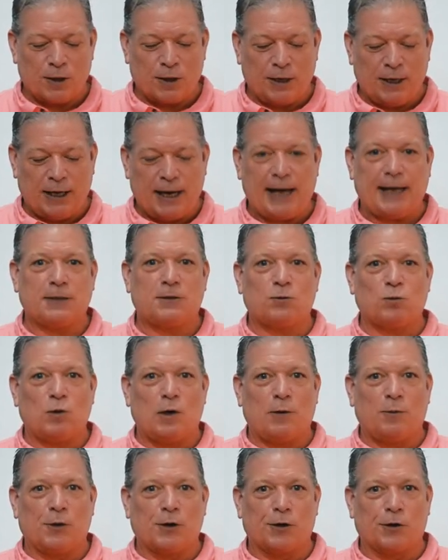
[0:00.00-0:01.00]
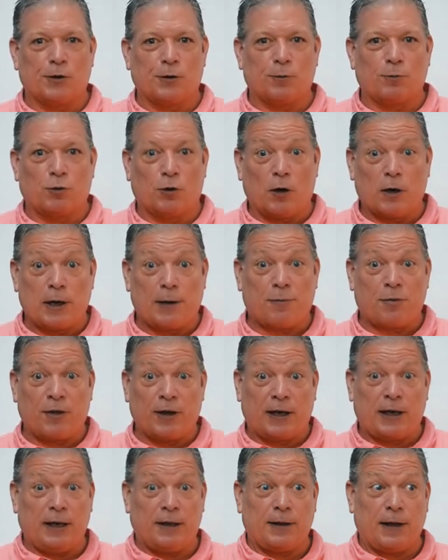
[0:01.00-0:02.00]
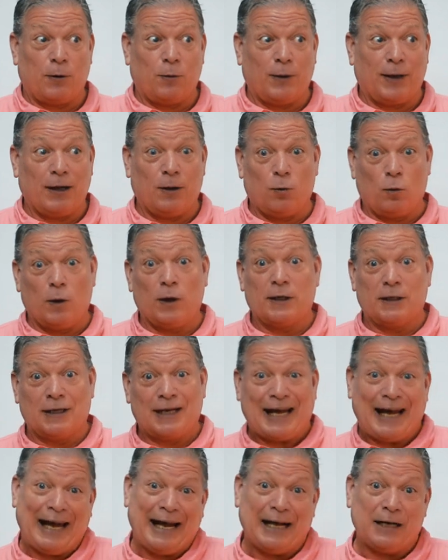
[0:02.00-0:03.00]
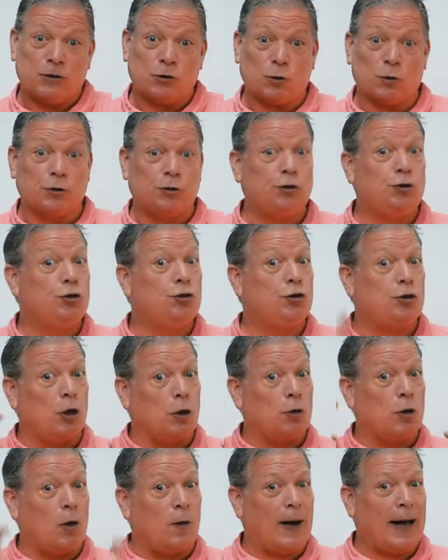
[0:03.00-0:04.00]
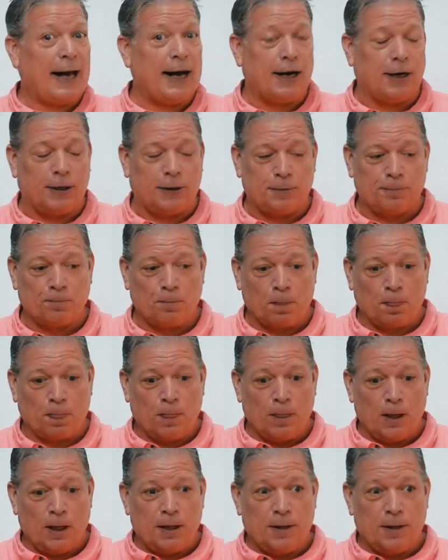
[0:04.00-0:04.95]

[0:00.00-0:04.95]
Yet when we're brought up thinking that we, one, can't or don't know how,